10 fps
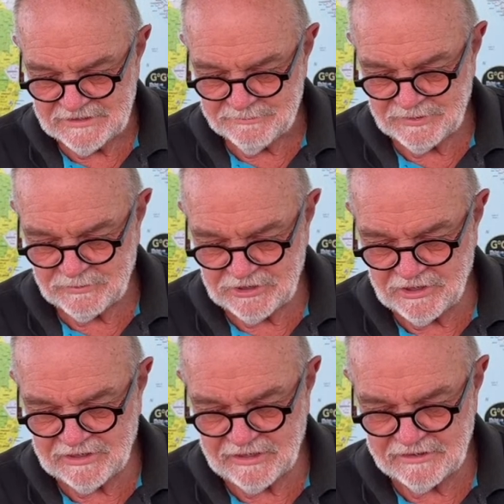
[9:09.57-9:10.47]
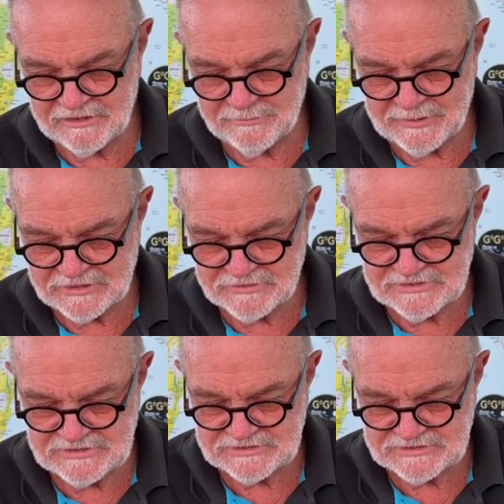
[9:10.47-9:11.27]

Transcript: But we don't allow lithium batteries.